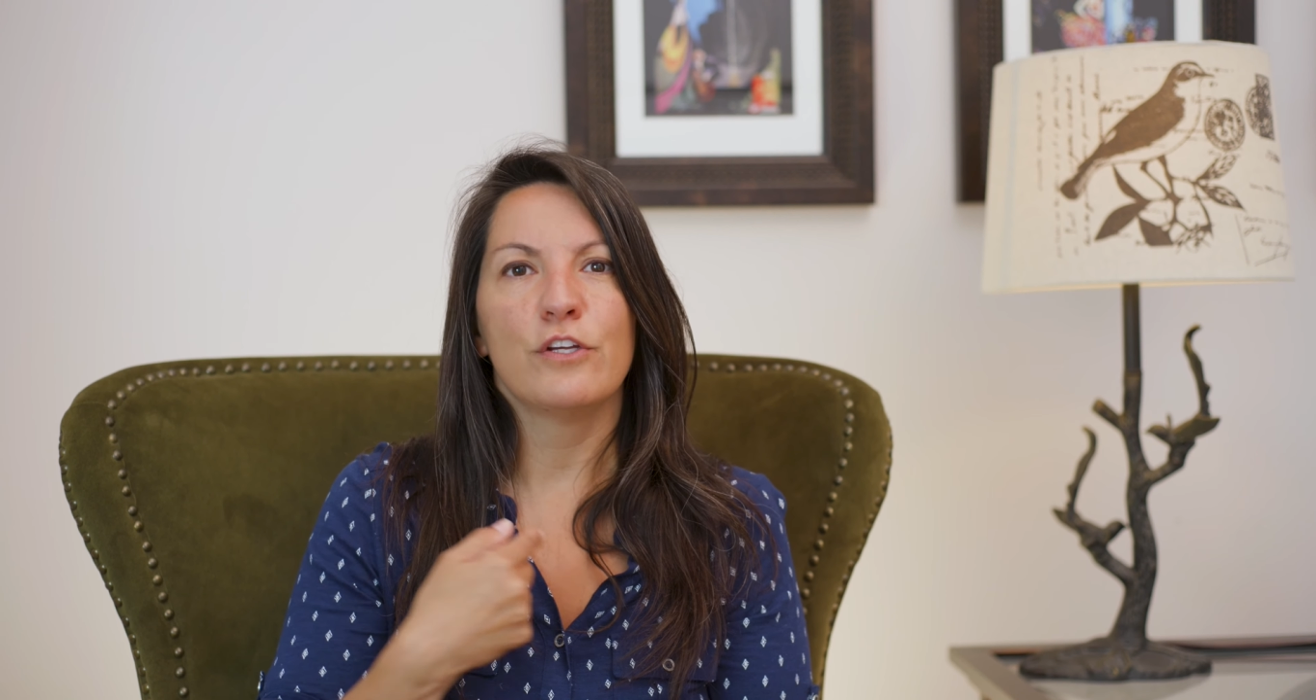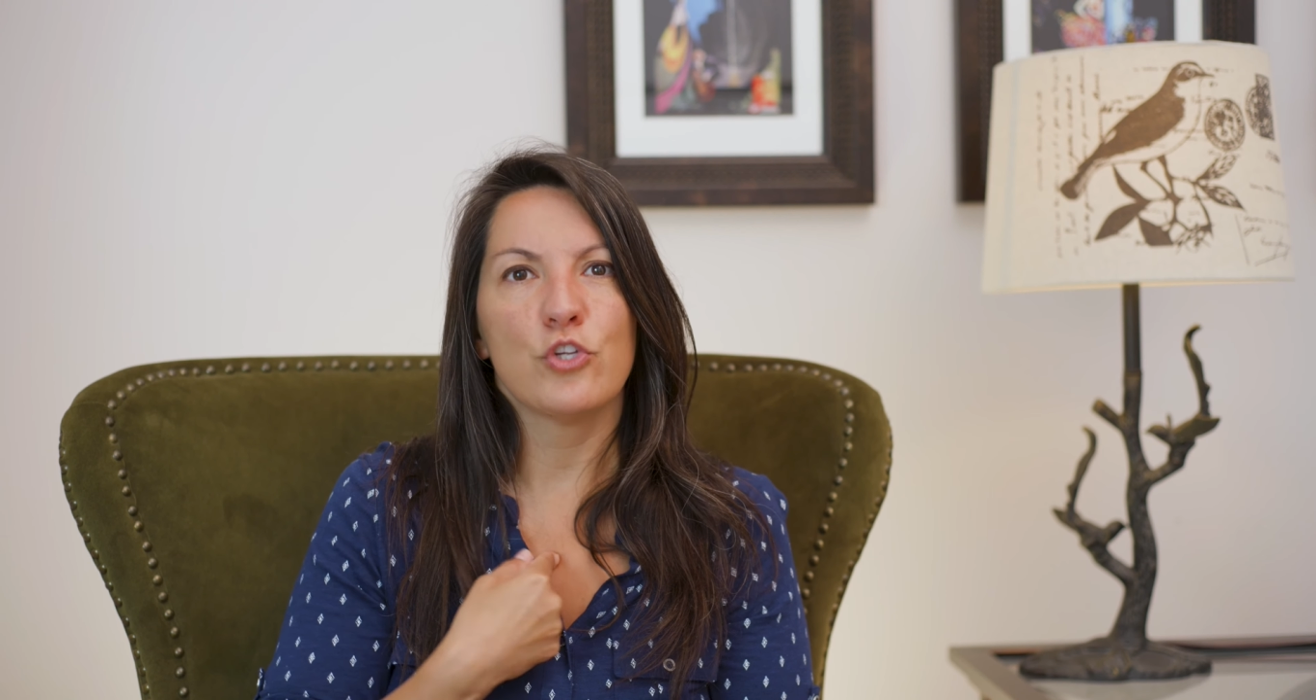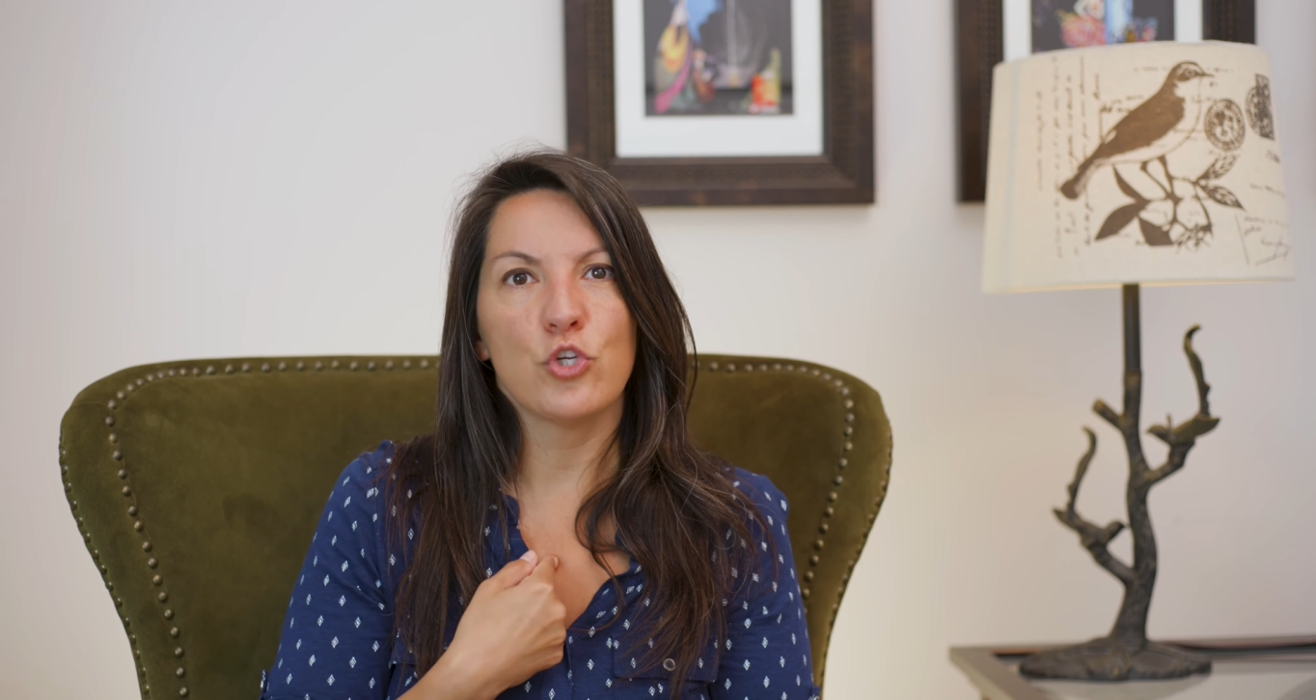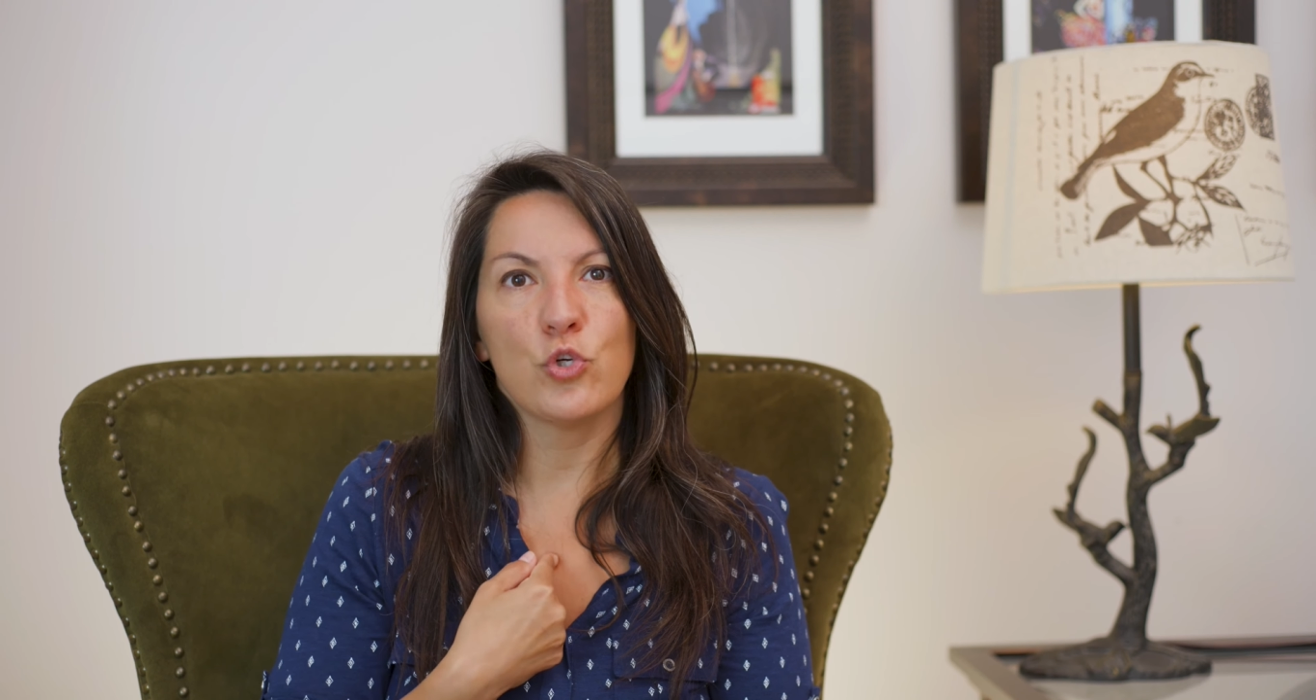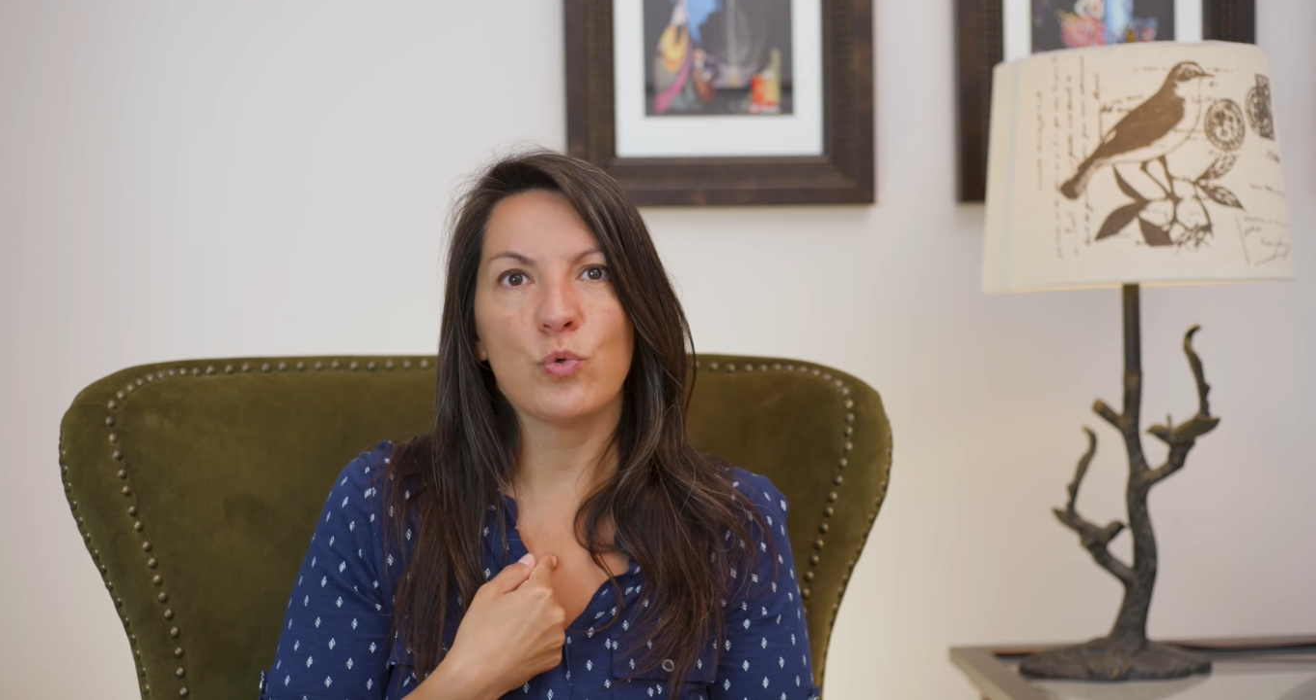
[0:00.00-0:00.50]

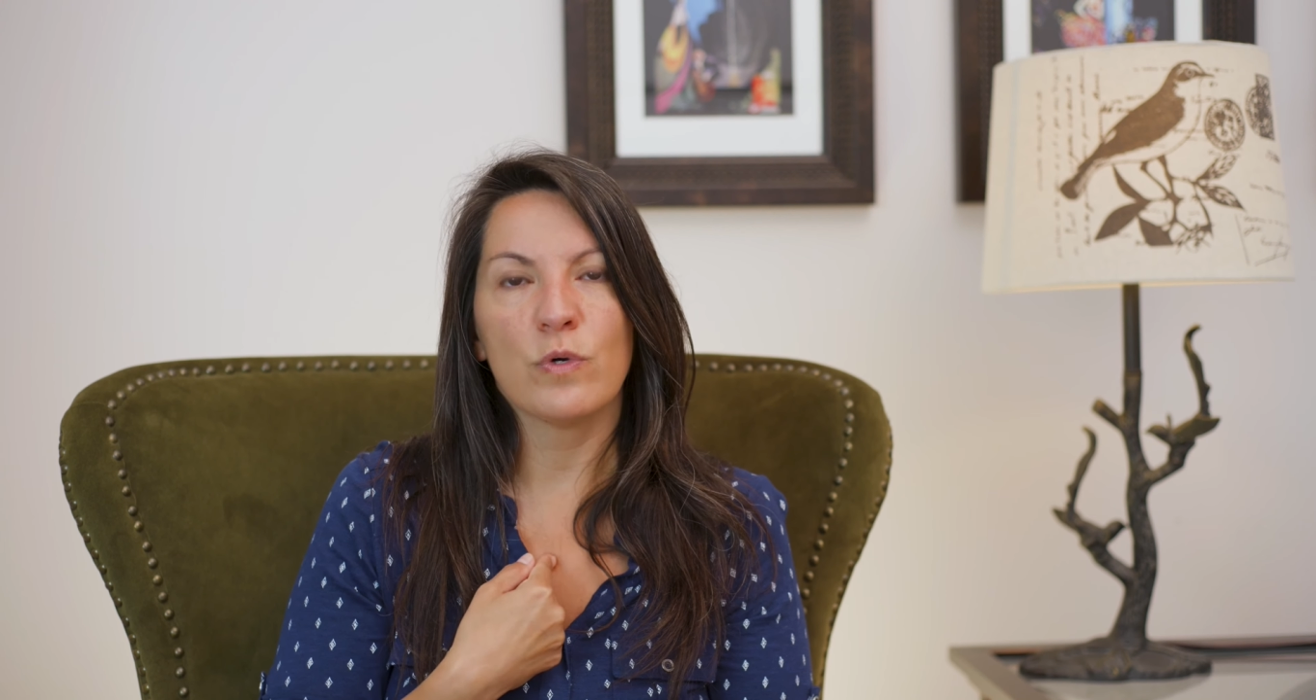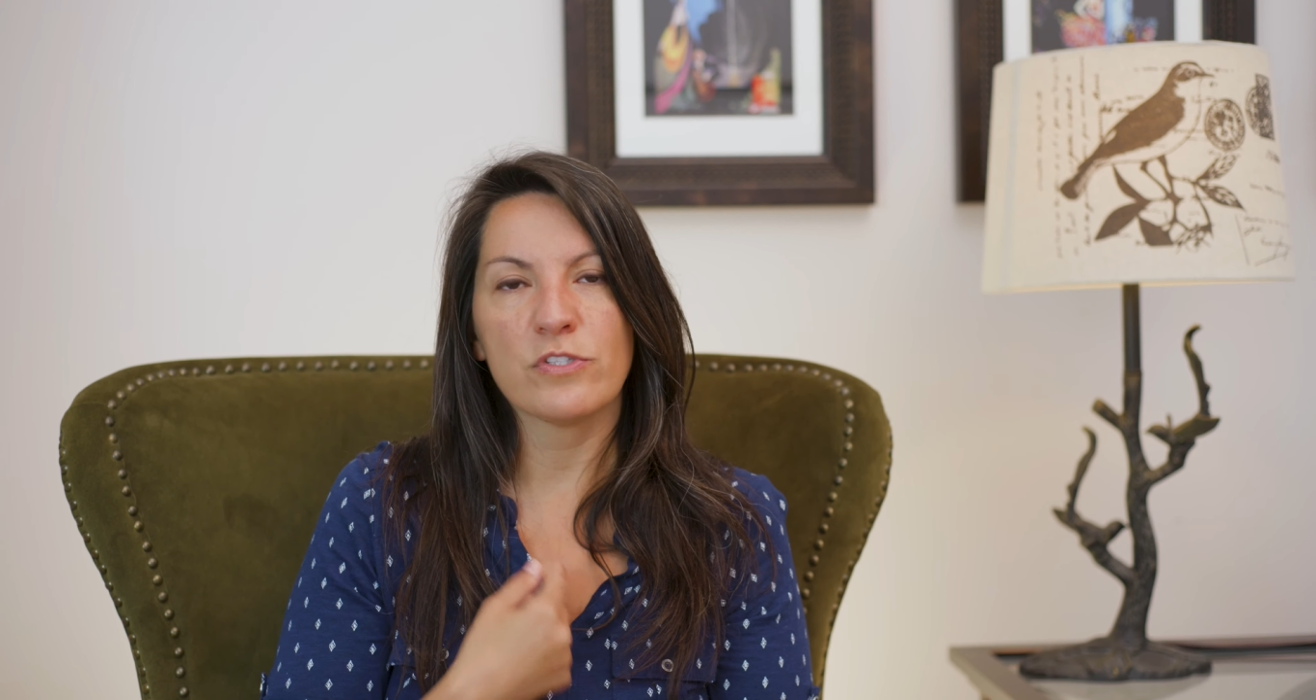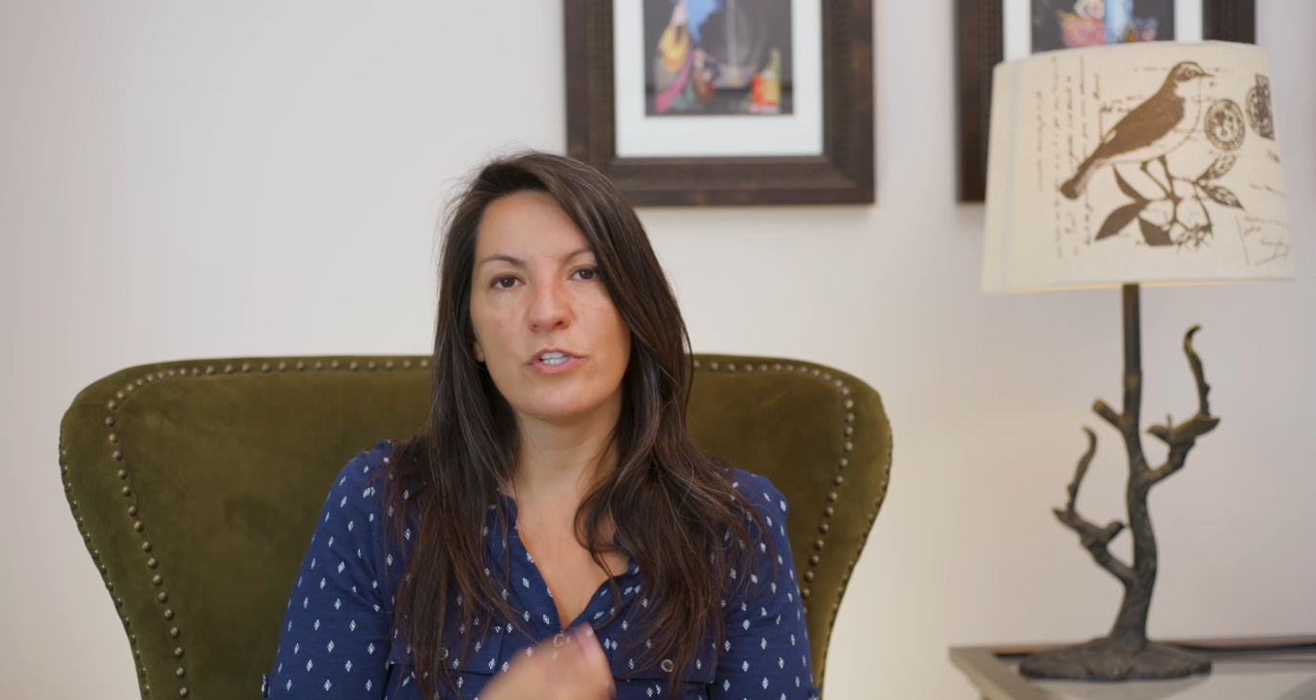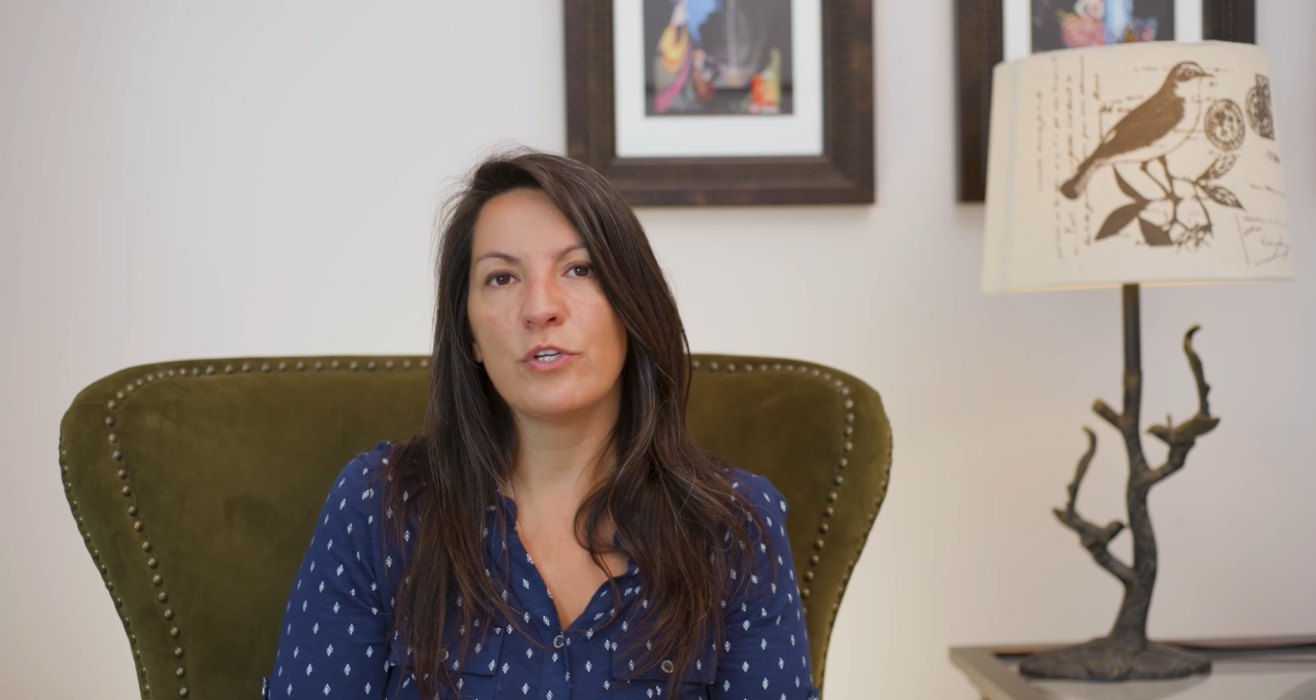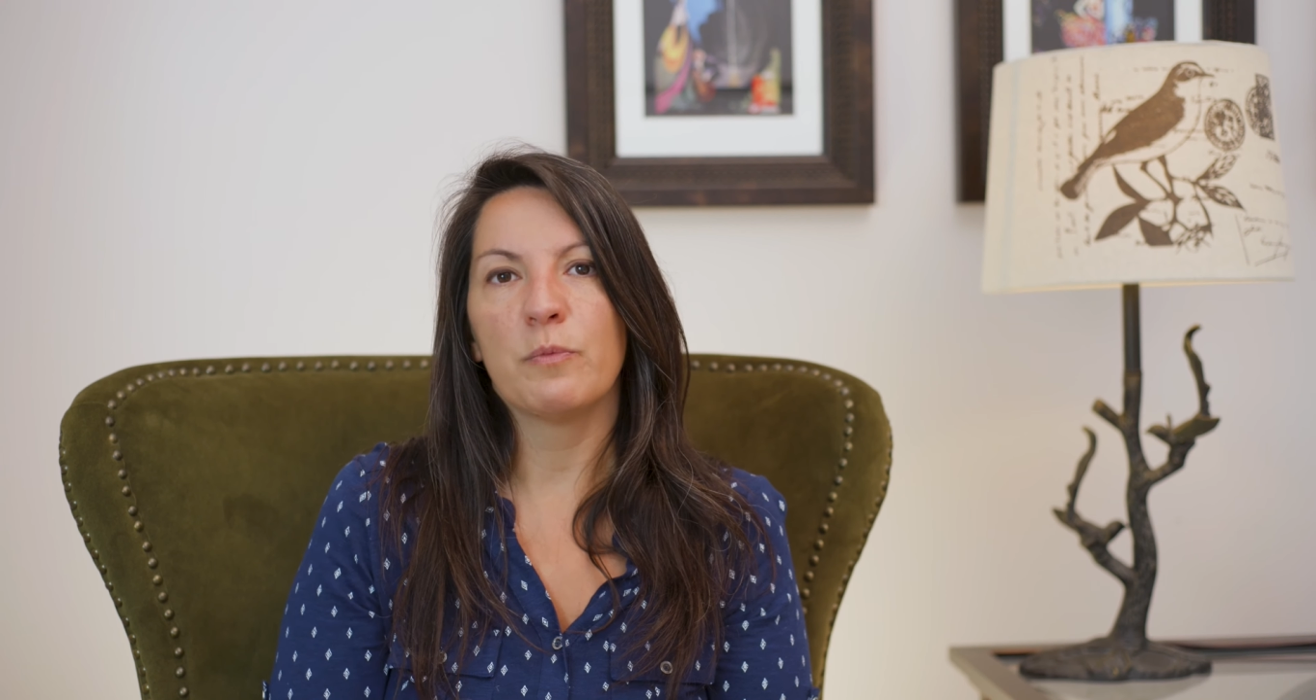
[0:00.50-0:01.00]
you
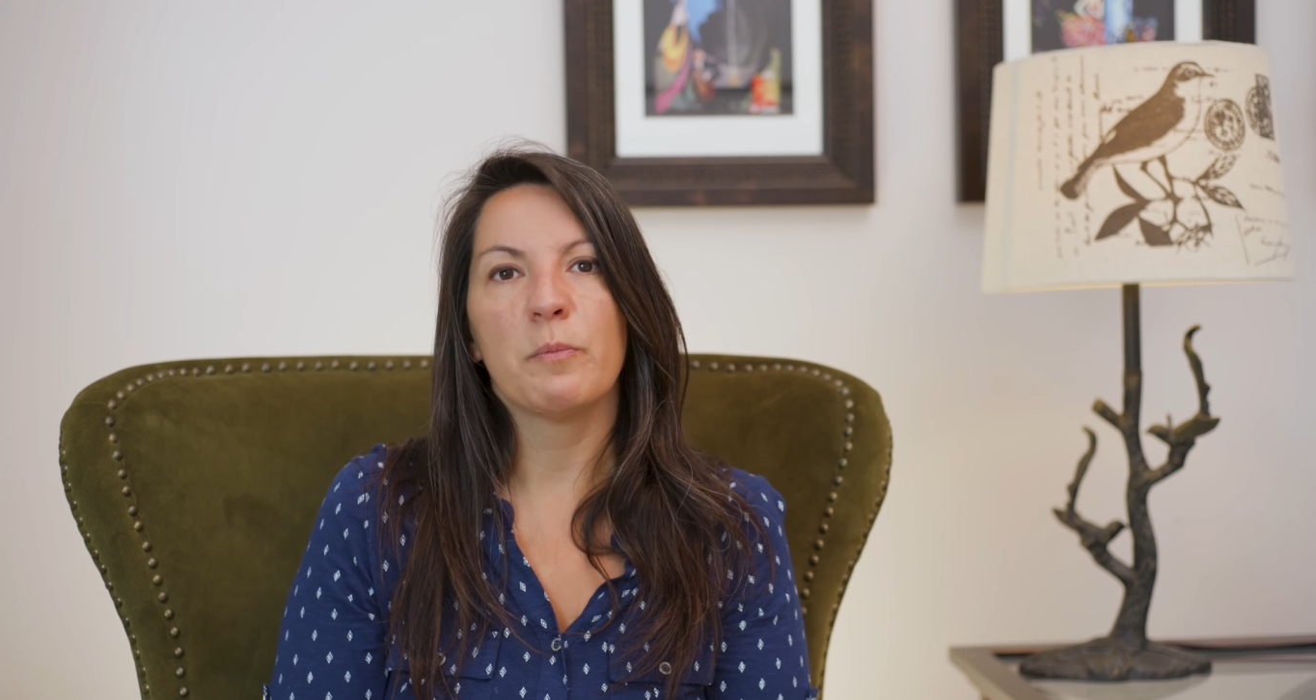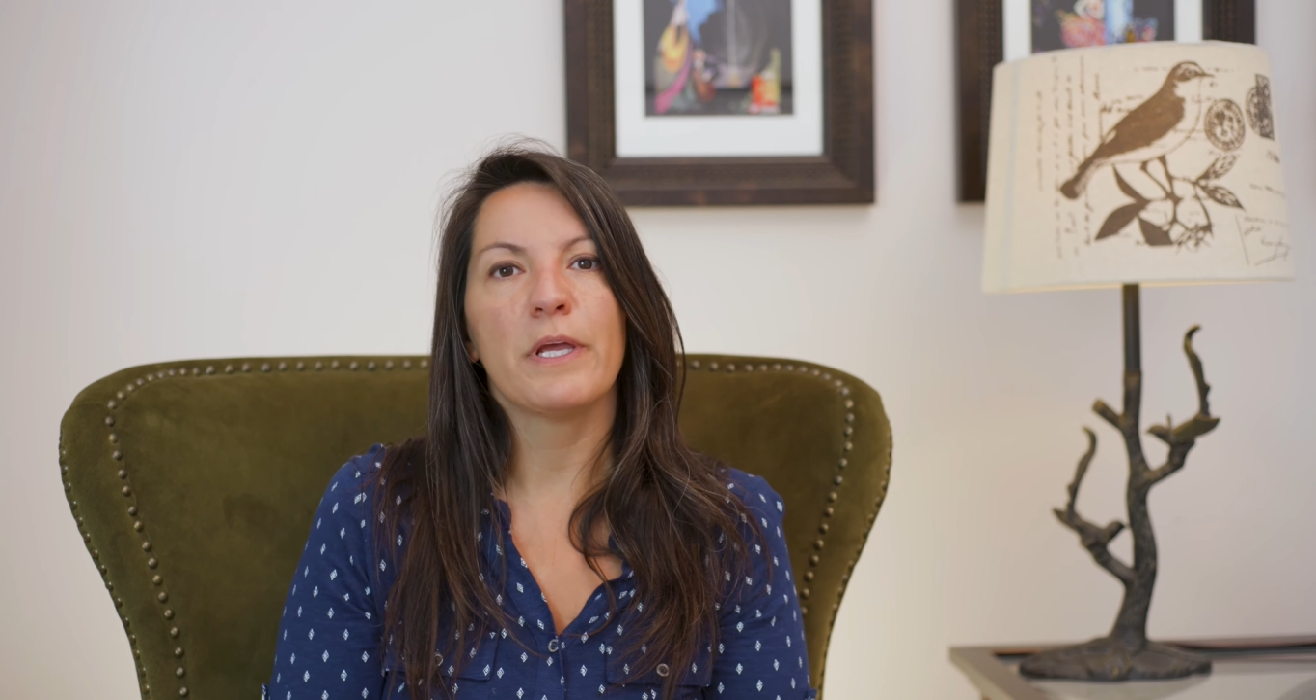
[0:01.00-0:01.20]
as a human